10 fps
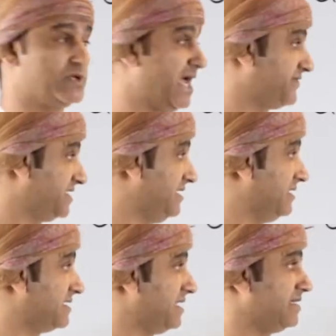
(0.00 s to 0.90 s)
We have seen
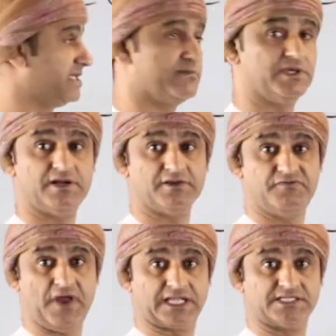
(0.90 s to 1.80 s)
the similar
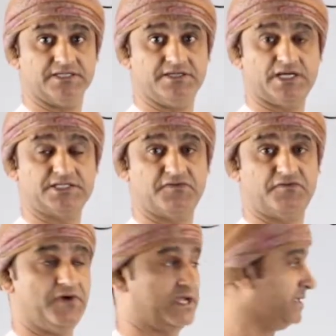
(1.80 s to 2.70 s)
effects, inductive
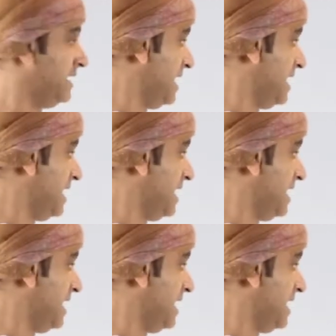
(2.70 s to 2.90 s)
effect